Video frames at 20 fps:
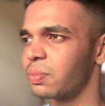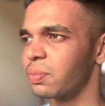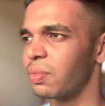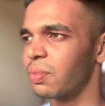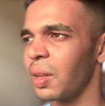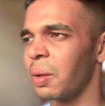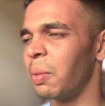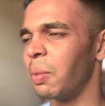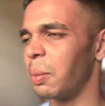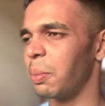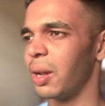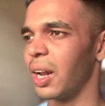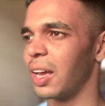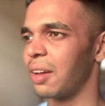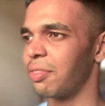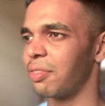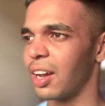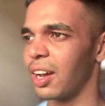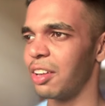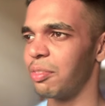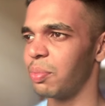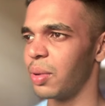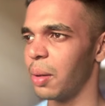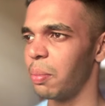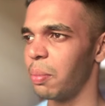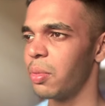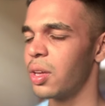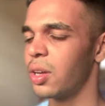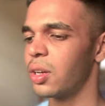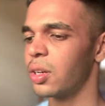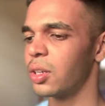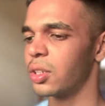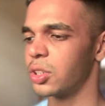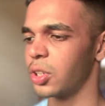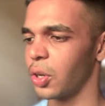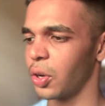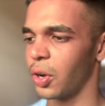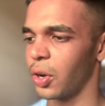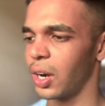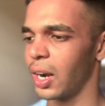maybe like 5 p.m. So
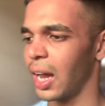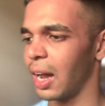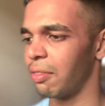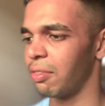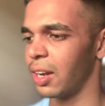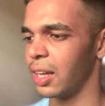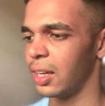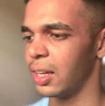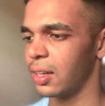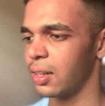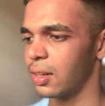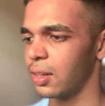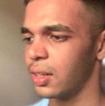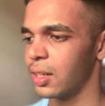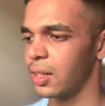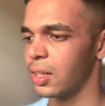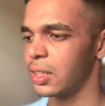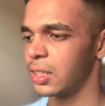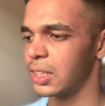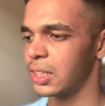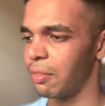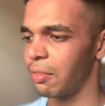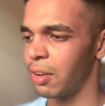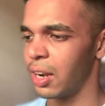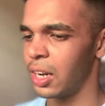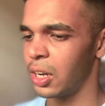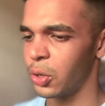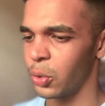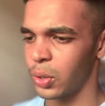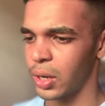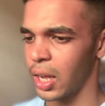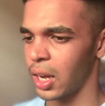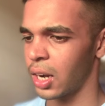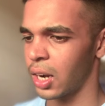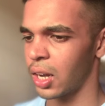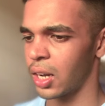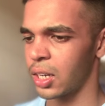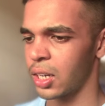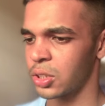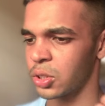you're going to have like 7 to 10
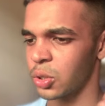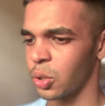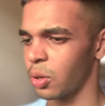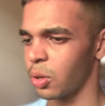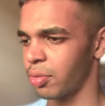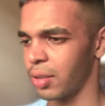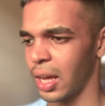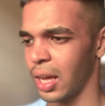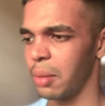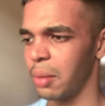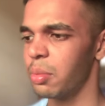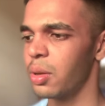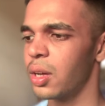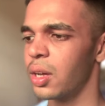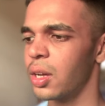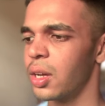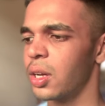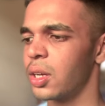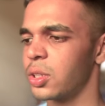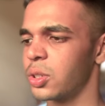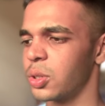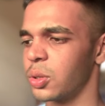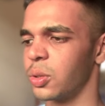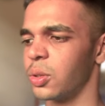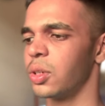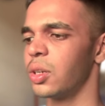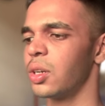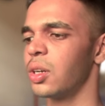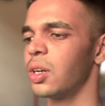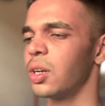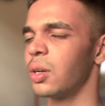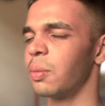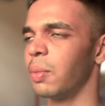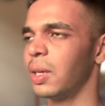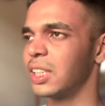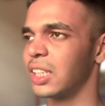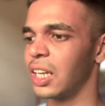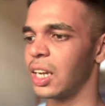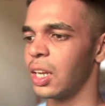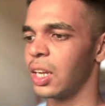hours of time. So
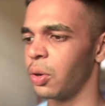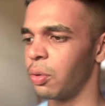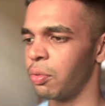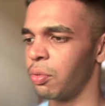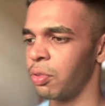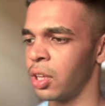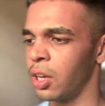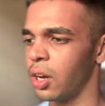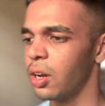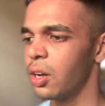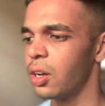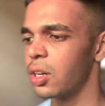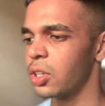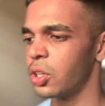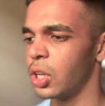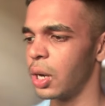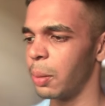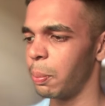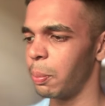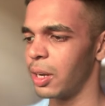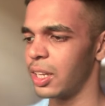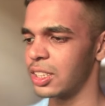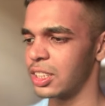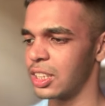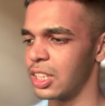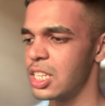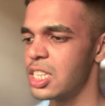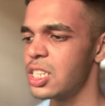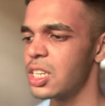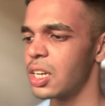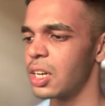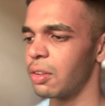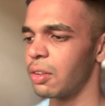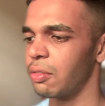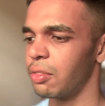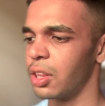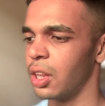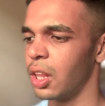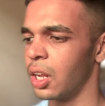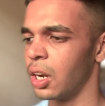basically over here, you replace this
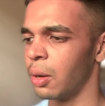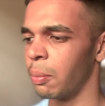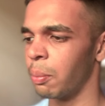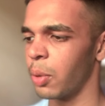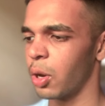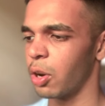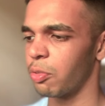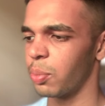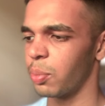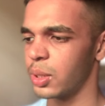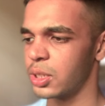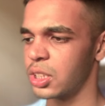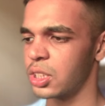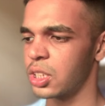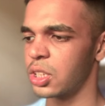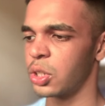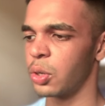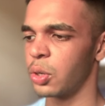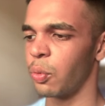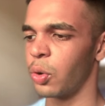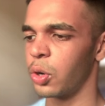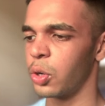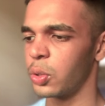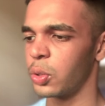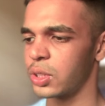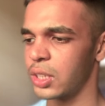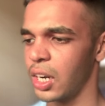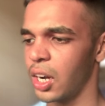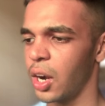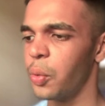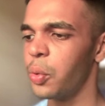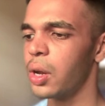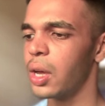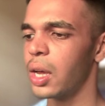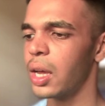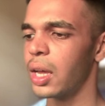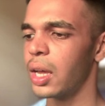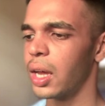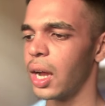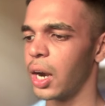with the number of messages you want to send out.
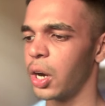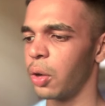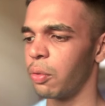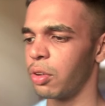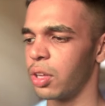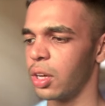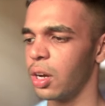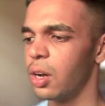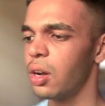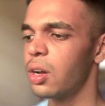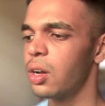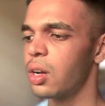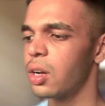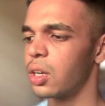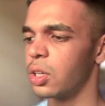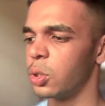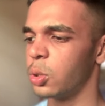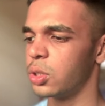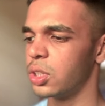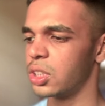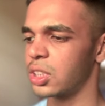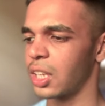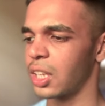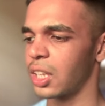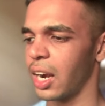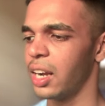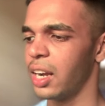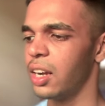And over here, you just write